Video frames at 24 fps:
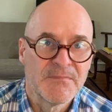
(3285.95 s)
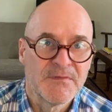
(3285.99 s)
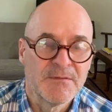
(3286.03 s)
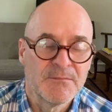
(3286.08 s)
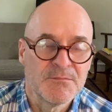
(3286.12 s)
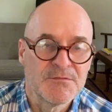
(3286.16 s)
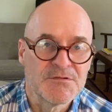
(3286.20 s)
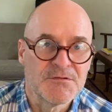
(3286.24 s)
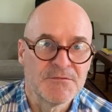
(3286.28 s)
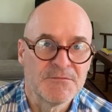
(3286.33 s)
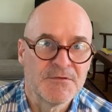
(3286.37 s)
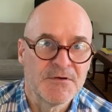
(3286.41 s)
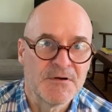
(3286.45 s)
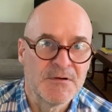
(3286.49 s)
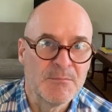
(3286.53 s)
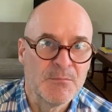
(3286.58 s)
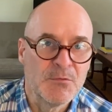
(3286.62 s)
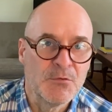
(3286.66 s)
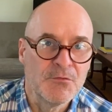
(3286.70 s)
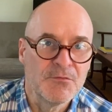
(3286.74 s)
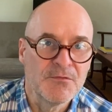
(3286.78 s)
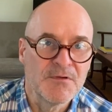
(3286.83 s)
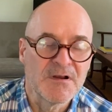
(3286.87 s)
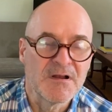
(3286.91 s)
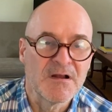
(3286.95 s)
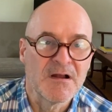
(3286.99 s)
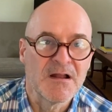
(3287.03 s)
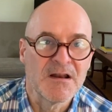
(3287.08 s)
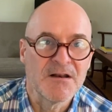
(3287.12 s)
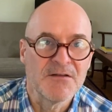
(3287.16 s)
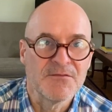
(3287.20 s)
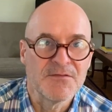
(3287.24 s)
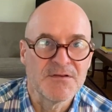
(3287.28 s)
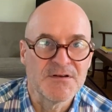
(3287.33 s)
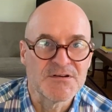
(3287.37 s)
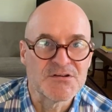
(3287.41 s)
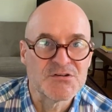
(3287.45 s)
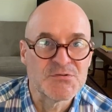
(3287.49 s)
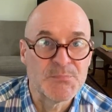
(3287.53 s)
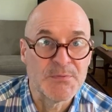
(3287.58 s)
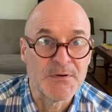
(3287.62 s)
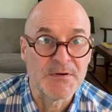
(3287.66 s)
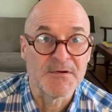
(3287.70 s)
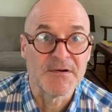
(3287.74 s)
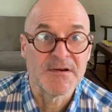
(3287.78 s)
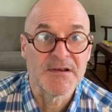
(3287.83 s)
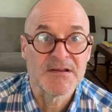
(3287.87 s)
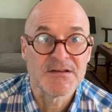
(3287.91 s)
It was a very moving kind of an
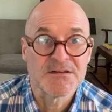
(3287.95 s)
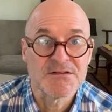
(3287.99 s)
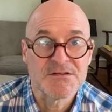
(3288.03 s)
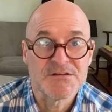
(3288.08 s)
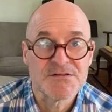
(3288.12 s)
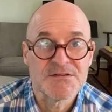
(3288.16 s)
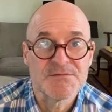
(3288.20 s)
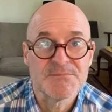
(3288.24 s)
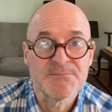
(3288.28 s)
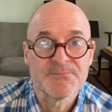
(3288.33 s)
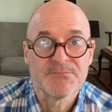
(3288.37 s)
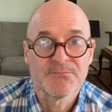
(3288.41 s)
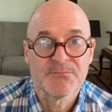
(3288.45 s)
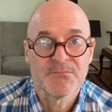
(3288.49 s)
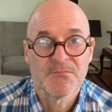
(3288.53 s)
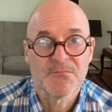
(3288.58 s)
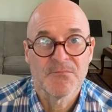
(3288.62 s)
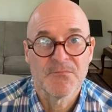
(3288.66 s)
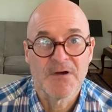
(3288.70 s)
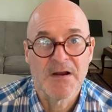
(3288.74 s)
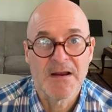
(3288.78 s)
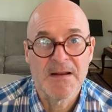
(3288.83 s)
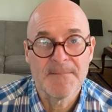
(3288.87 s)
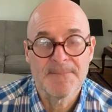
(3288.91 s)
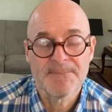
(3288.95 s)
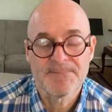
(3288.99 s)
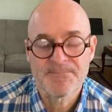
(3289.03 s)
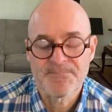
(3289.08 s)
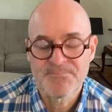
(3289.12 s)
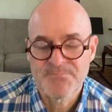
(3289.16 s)
experience, right?